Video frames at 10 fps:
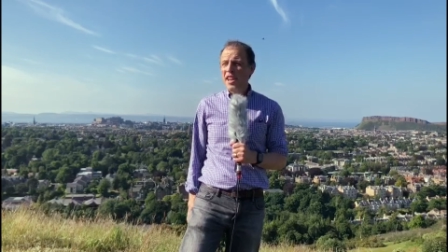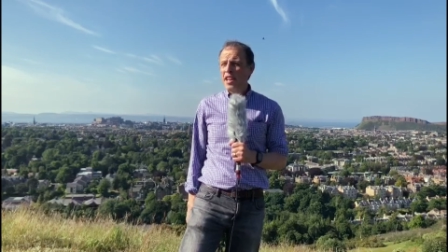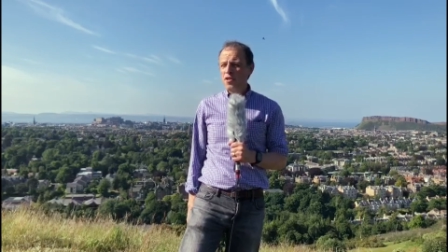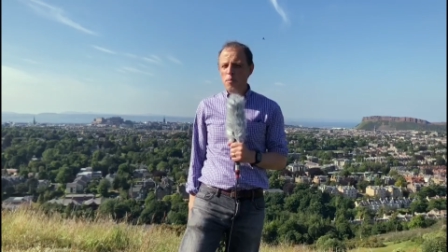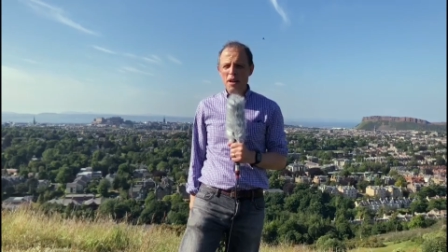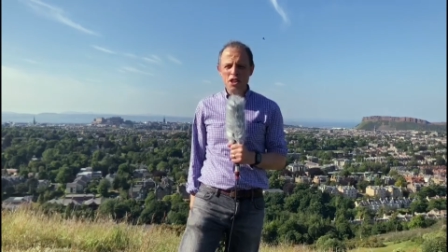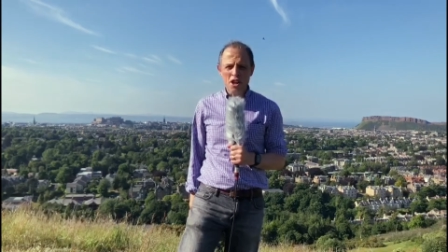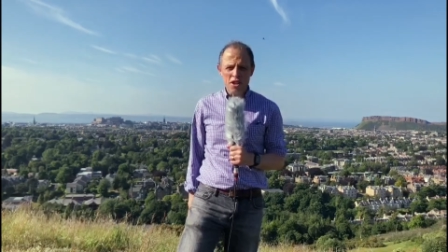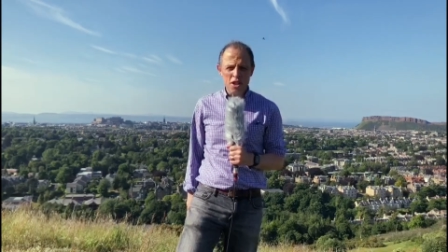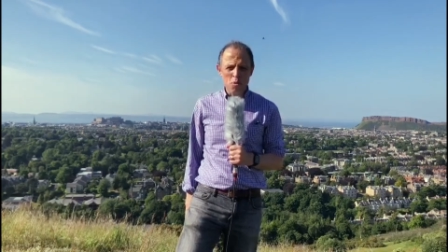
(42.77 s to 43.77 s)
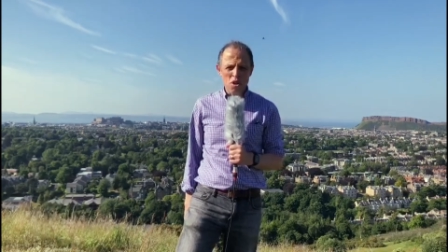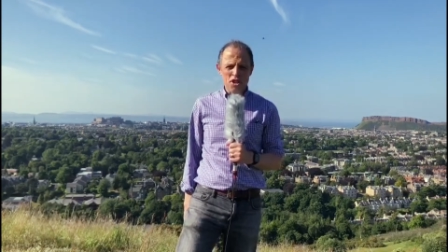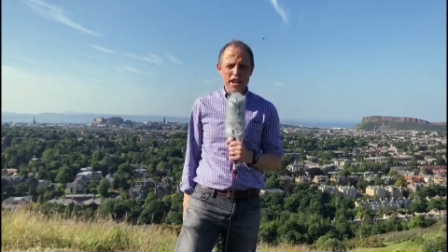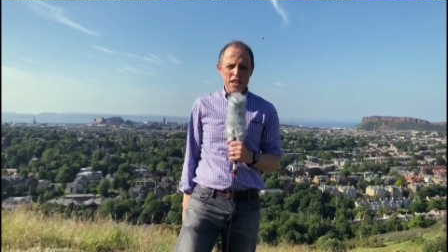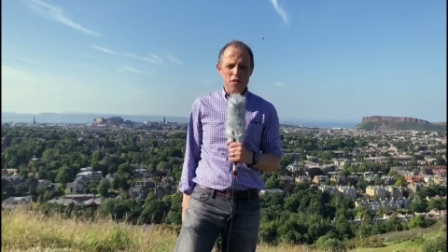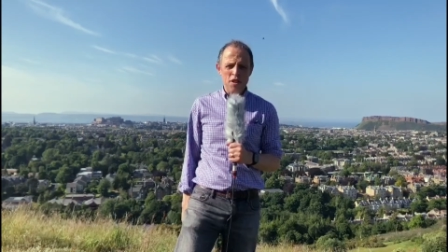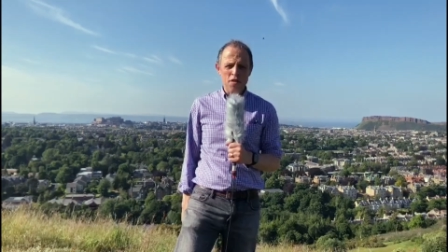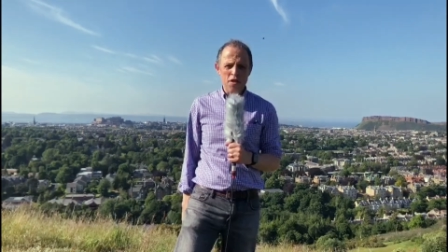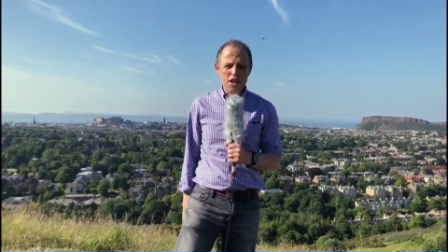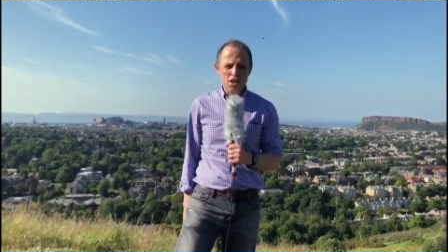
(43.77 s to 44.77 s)
next for my church, and what's next for the
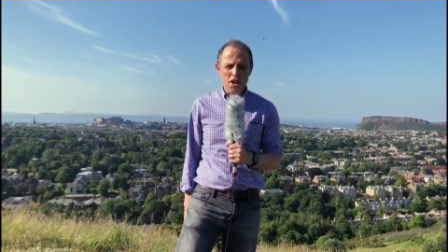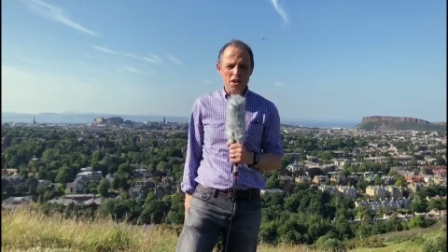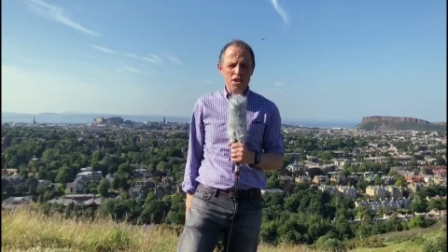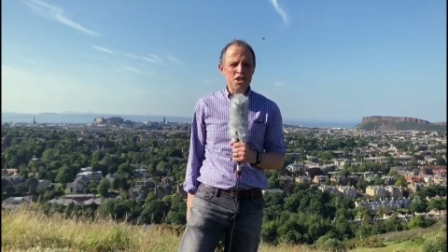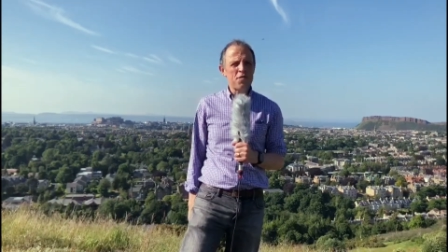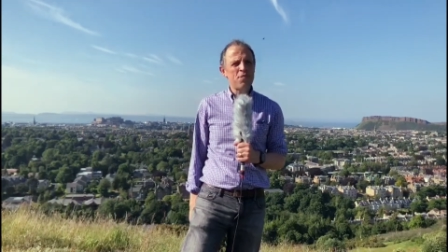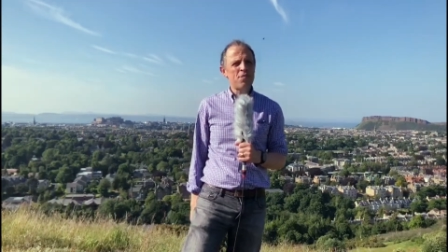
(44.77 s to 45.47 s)
Free Church?